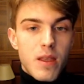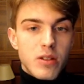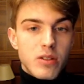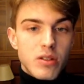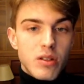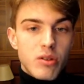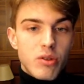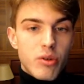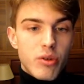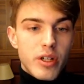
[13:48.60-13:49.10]
Is
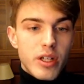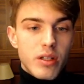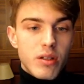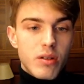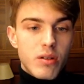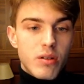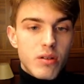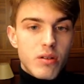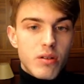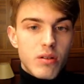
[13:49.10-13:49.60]
that
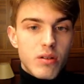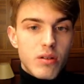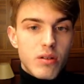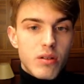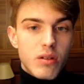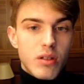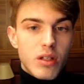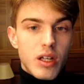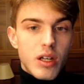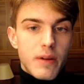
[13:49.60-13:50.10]
correct?
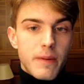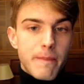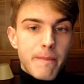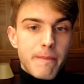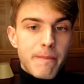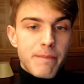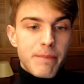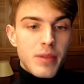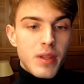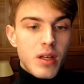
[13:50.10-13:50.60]
Yeah.
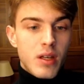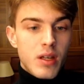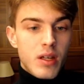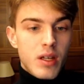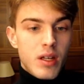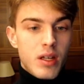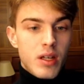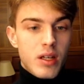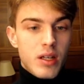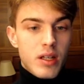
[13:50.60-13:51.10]

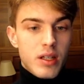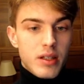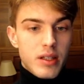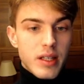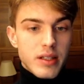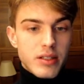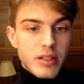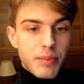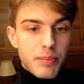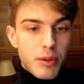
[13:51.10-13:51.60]

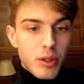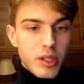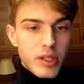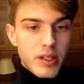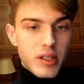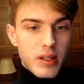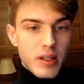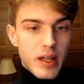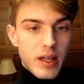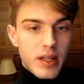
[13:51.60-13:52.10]
That's the
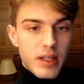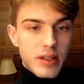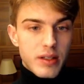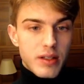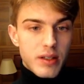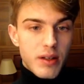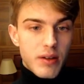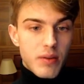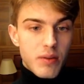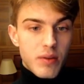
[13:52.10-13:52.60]
point.
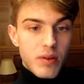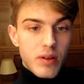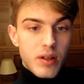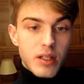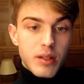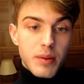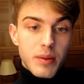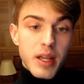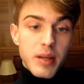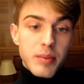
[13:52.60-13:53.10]
And
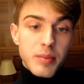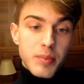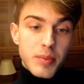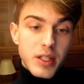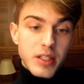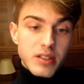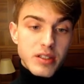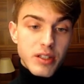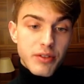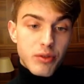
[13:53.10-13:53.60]
in the game he
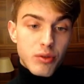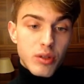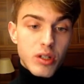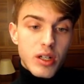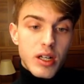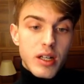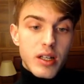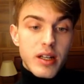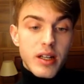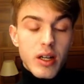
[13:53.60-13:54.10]
played
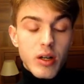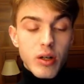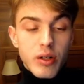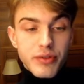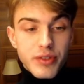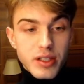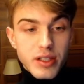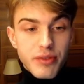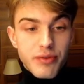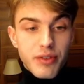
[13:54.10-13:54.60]
c4, and now
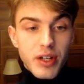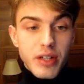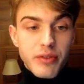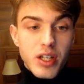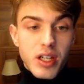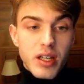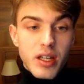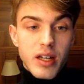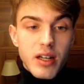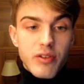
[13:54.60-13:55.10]
after c5
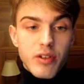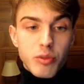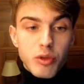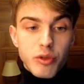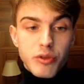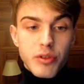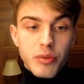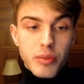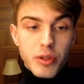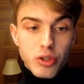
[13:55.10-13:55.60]
he can never
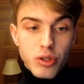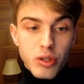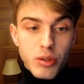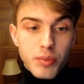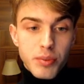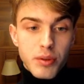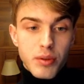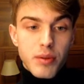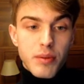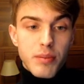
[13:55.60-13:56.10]
move the
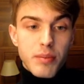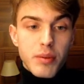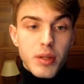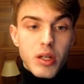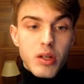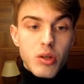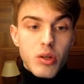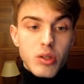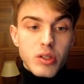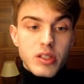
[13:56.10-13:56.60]
bishop,
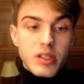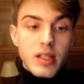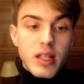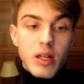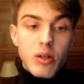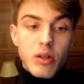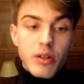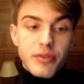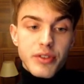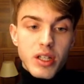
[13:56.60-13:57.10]
because
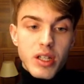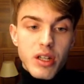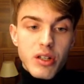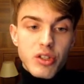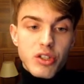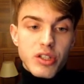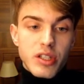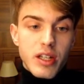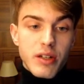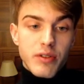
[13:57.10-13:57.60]
now after king
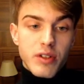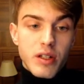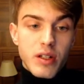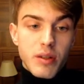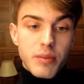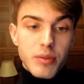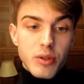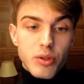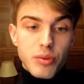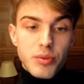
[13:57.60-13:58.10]

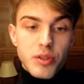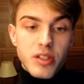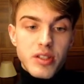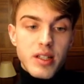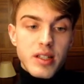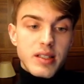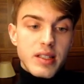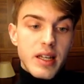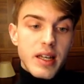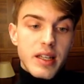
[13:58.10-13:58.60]
g7, bishop
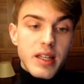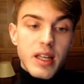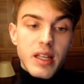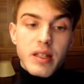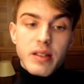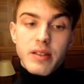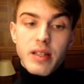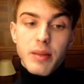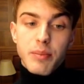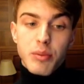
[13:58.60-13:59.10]
c6, I
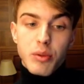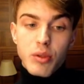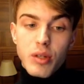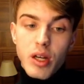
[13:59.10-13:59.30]
gain a tempo.